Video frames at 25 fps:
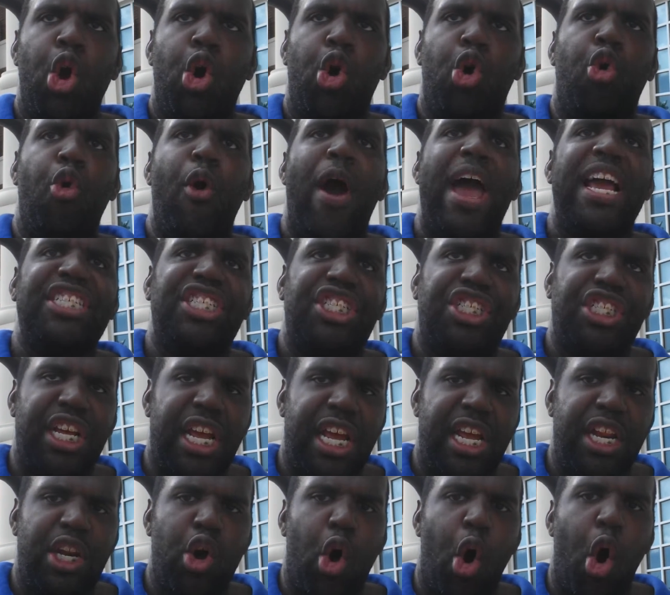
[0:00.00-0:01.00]

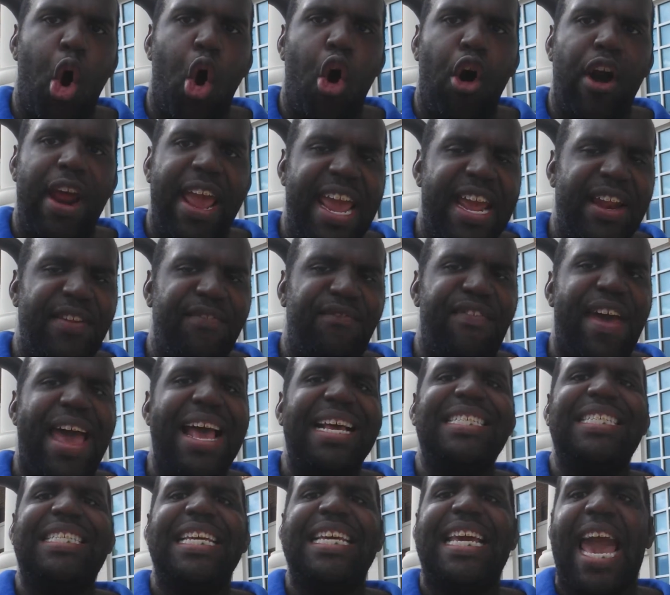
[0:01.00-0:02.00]
questioned or
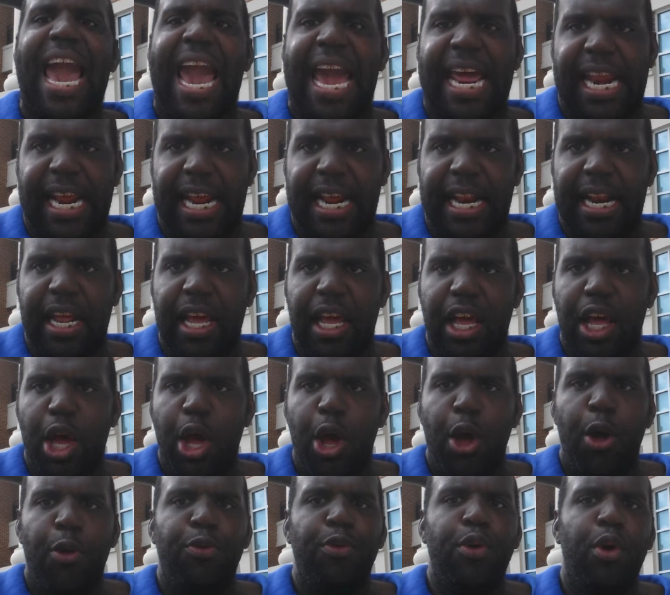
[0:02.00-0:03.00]
investigated
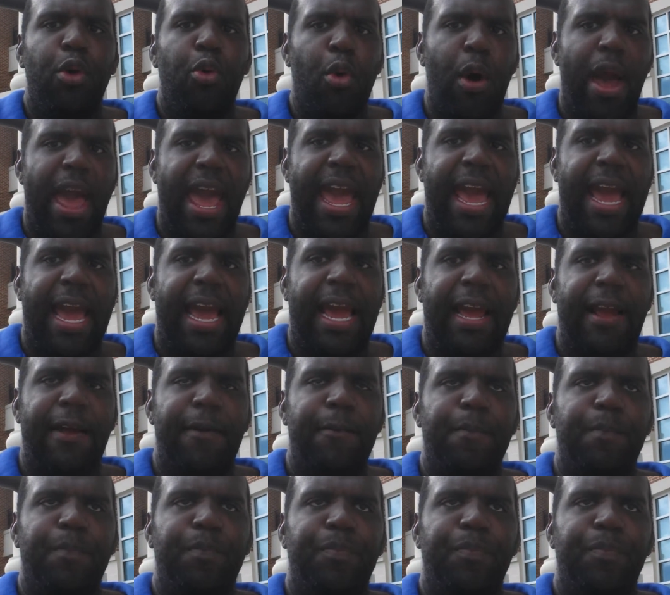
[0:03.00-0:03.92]
the way